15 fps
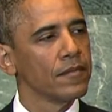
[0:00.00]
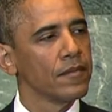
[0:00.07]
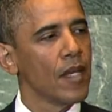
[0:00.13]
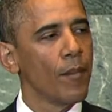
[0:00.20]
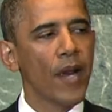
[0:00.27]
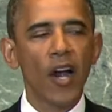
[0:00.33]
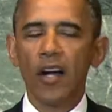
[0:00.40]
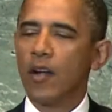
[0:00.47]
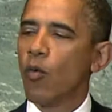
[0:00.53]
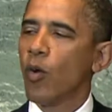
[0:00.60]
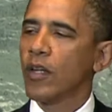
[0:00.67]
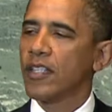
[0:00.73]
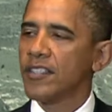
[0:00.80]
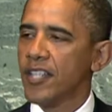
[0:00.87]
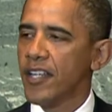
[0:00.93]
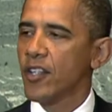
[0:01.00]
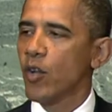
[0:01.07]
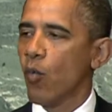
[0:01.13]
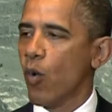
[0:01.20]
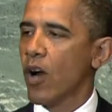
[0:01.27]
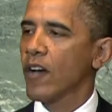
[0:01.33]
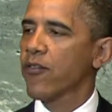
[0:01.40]
America will continue to
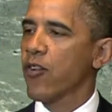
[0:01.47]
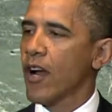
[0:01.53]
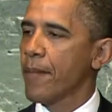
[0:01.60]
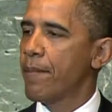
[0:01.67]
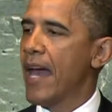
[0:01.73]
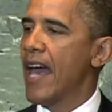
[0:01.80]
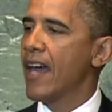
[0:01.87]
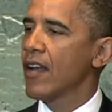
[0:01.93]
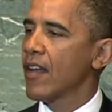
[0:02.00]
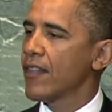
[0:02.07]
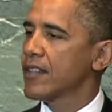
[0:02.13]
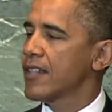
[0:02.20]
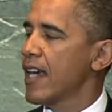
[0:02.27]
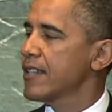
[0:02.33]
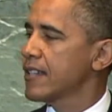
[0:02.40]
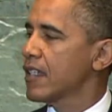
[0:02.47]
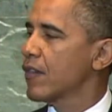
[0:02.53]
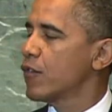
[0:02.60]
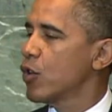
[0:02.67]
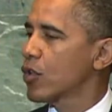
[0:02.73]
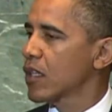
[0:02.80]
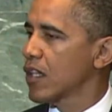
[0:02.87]
work for a ban on the testing of
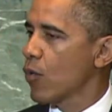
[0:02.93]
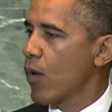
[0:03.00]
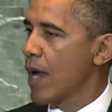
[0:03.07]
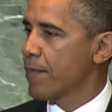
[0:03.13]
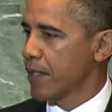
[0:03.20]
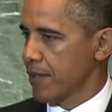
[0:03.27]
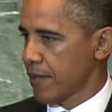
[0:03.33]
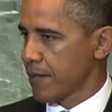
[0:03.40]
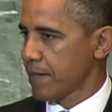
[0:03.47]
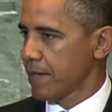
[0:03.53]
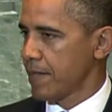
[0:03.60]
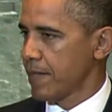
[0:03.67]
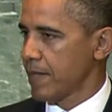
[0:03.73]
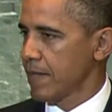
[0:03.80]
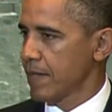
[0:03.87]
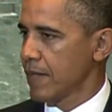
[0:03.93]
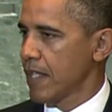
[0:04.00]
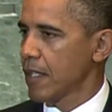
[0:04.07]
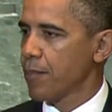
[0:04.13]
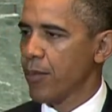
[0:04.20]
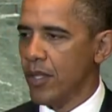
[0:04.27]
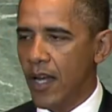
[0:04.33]
nuclear weapons
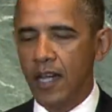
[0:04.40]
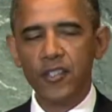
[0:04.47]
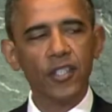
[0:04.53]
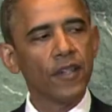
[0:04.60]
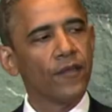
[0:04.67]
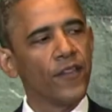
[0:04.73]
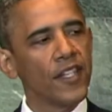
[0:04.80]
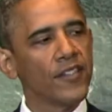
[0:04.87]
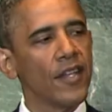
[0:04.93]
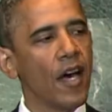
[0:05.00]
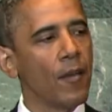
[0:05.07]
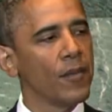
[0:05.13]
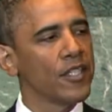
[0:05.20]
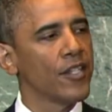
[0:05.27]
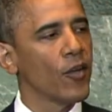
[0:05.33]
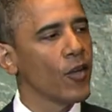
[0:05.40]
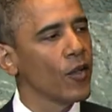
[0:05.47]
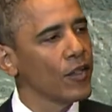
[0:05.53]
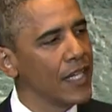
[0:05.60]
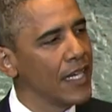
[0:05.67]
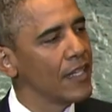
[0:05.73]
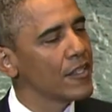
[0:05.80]
and the production of fissile material
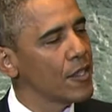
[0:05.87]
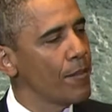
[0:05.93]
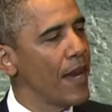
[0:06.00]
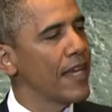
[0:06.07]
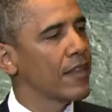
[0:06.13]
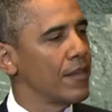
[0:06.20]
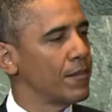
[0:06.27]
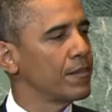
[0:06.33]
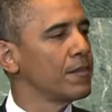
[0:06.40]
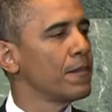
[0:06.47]
needed to make them.